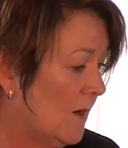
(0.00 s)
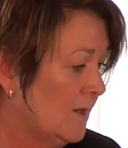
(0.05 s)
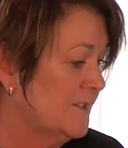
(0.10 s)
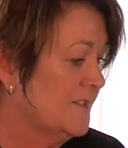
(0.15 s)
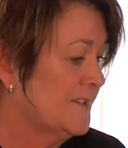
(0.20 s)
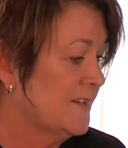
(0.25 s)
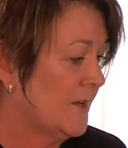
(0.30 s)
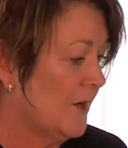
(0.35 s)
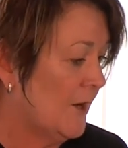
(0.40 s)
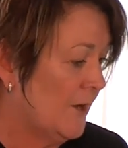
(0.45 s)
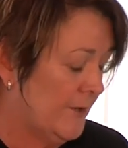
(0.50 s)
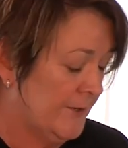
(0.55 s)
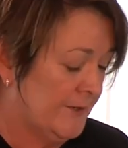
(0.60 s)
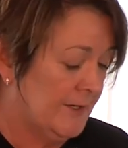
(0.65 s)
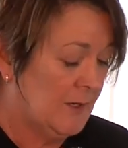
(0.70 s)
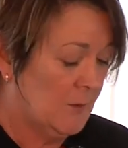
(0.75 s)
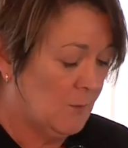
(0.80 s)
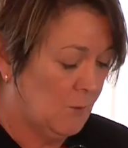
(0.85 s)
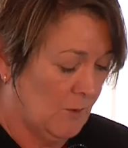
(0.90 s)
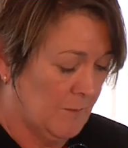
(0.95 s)
was the
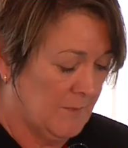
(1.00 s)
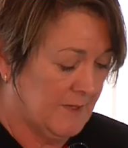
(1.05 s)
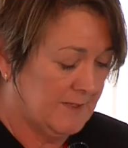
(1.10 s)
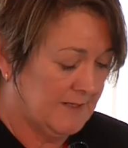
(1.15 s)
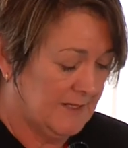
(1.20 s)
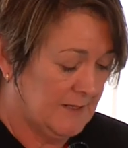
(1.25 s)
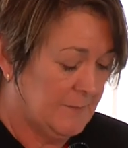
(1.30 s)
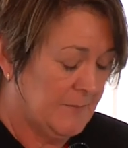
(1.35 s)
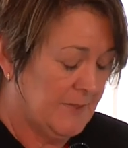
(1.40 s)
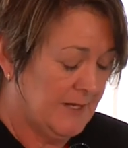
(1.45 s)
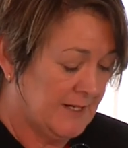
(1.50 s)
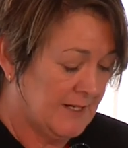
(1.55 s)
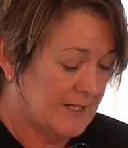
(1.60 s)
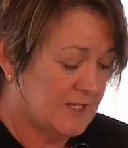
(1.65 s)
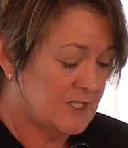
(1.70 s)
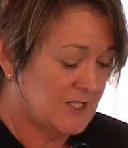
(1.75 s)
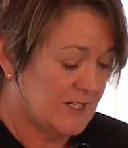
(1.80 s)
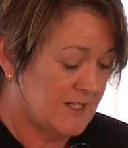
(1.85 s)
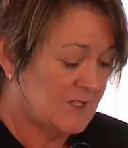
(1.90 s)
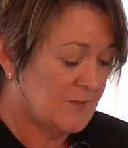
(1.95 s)
only woman in
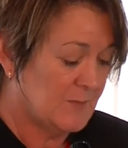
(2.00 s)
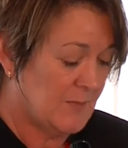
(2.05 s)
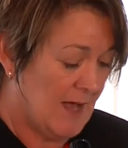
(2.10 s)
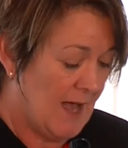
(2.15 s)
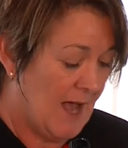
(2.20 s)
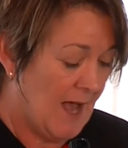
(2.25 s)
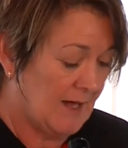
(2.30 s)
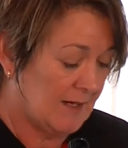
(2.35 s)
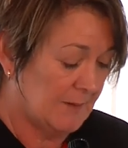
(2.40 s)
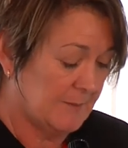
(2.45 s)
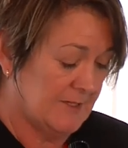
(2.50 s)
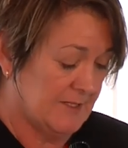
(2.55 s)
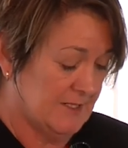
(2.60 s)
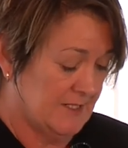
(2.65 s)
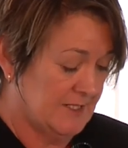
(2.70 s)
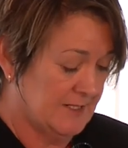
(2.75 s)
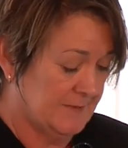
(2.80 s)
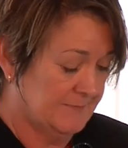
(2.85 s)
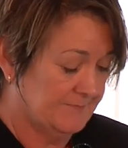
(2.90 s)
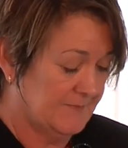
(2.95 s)
PNG's
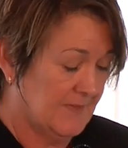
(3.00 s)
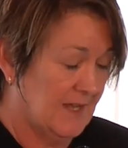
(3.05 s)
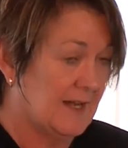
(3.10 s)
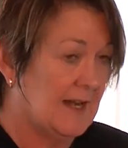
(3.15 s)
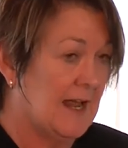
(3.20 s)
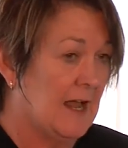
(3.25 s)
parliament.